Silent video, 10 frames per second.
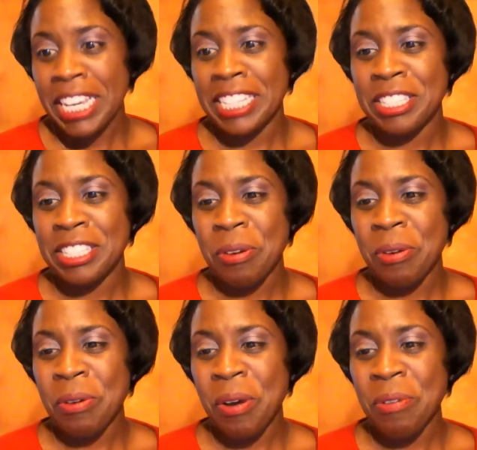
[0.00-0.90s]
And so
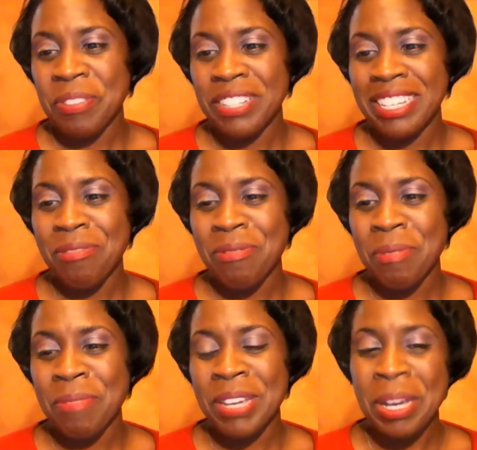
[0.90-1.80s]
hopefully
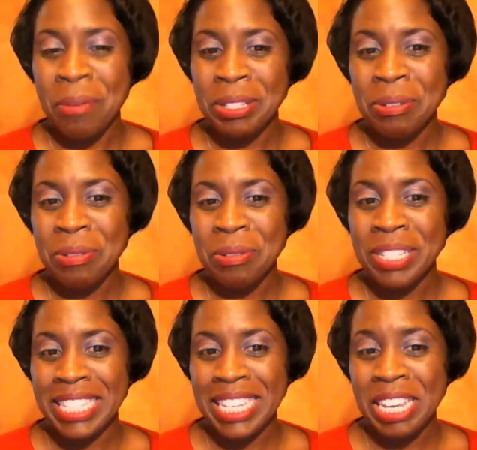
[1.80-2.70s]
we'll be coming to a
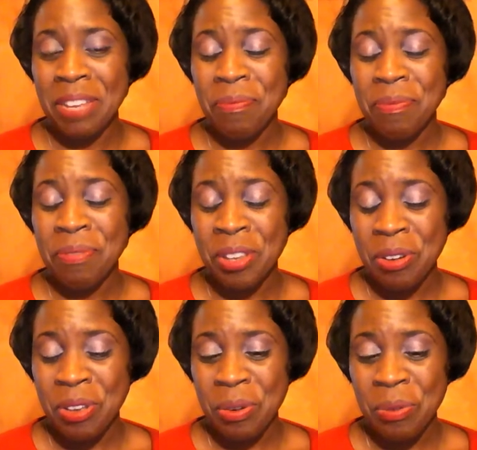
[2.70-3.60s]
city near
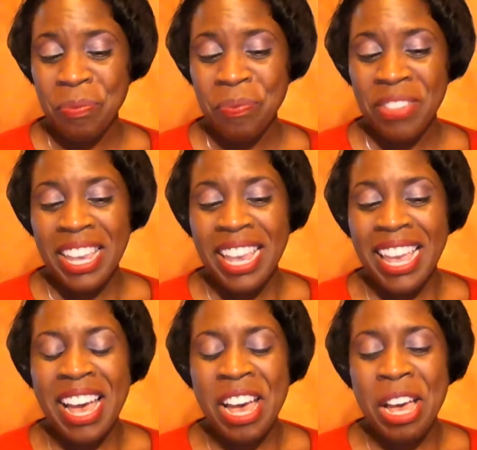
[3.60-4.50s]
you,
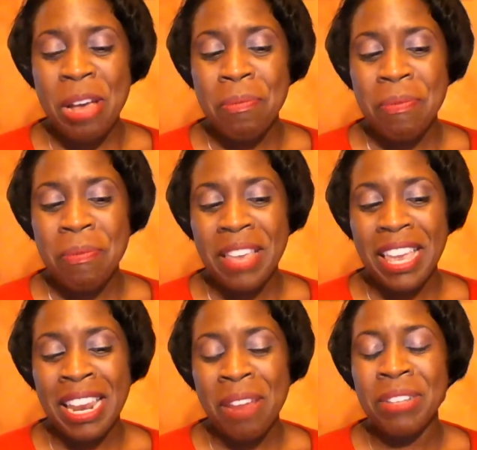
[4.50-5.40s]
and
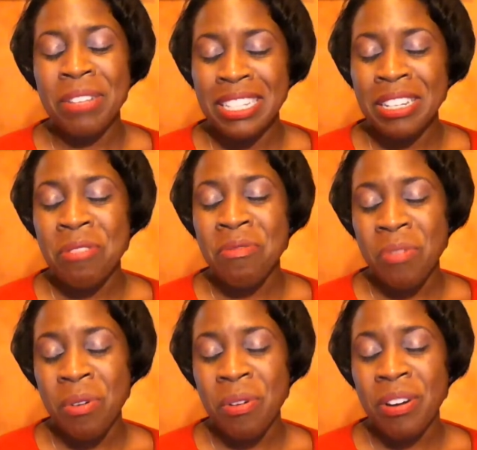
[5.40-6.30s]
I'm really looking
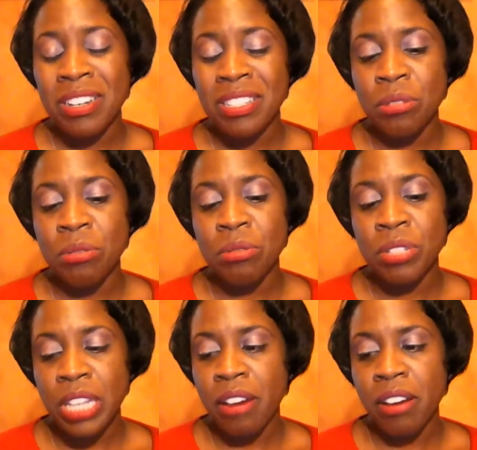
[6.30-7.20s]
forward to
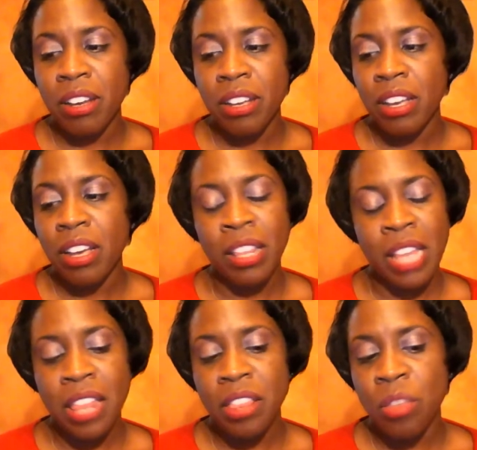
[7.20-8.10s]
sharing a
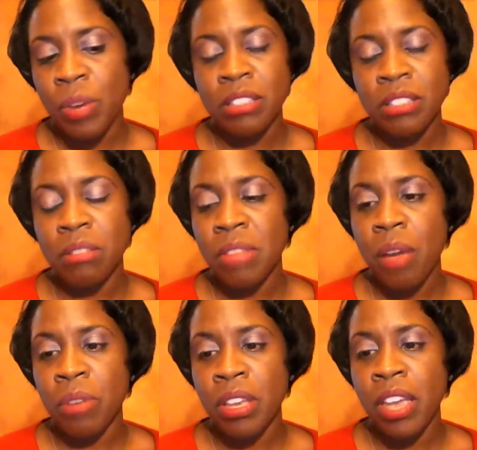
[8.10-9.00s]
lot of the wisdom
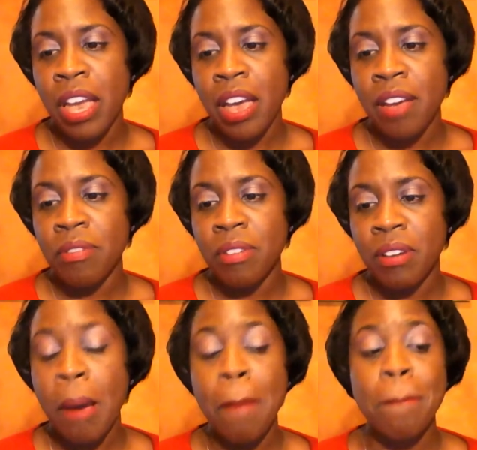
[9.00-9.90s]
that we have
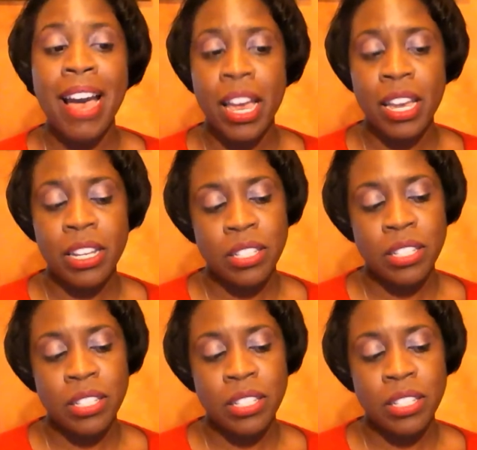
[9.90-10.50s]
combined